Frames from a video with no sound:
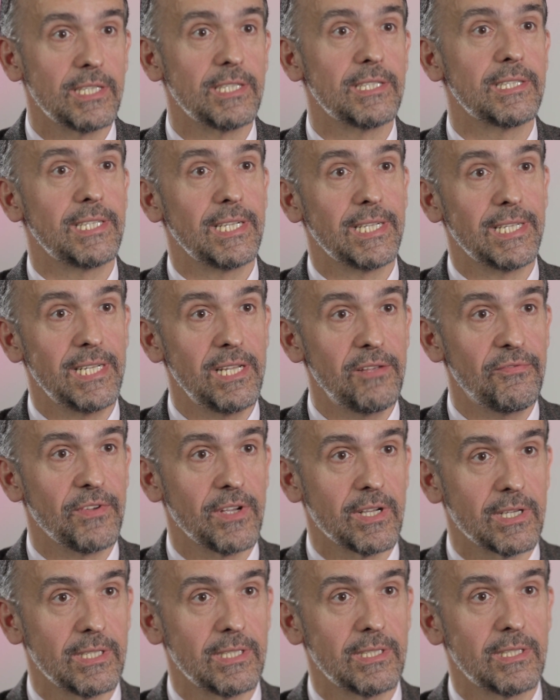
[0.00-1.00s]
and
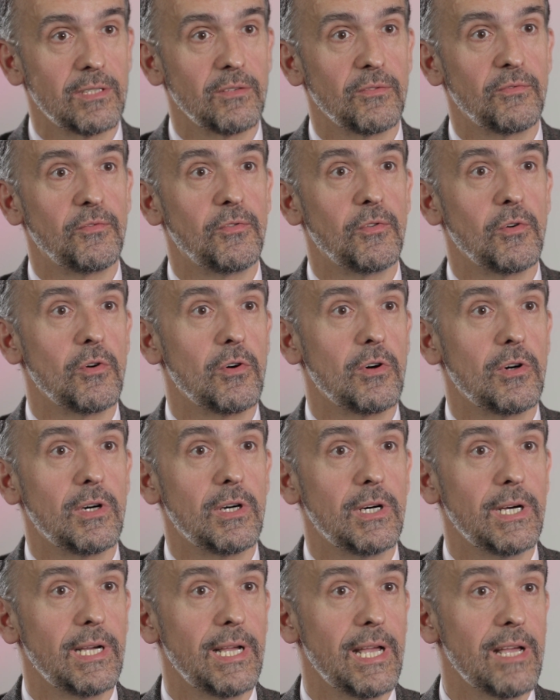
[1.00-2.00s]
significant
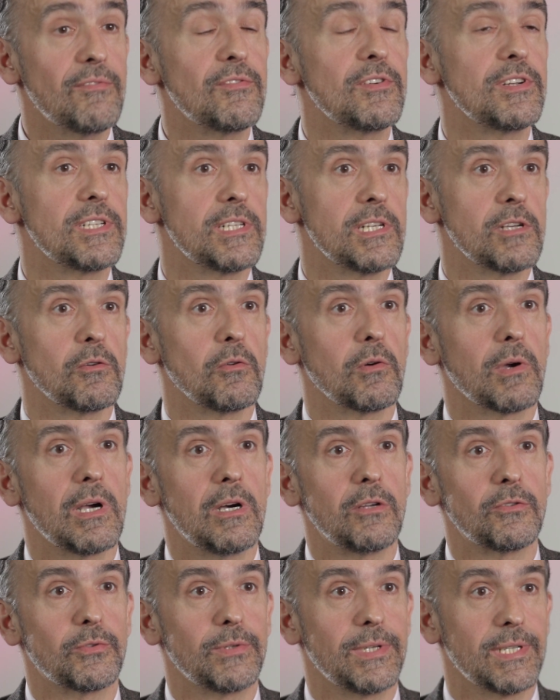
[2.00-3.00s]
for every single
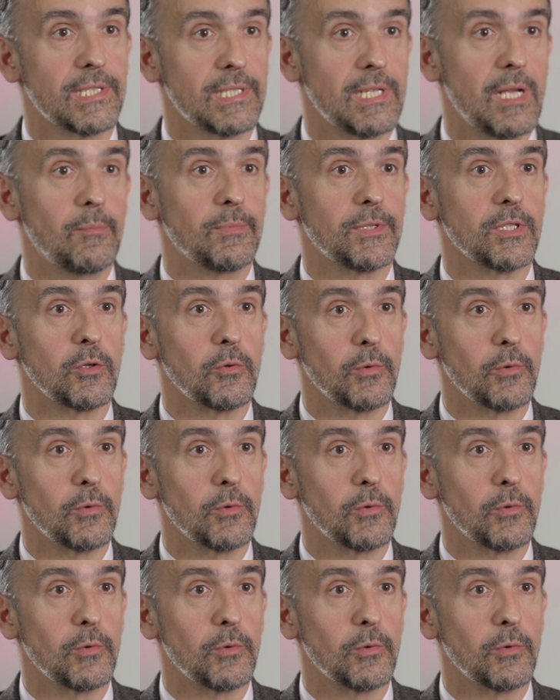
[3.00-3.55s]
country except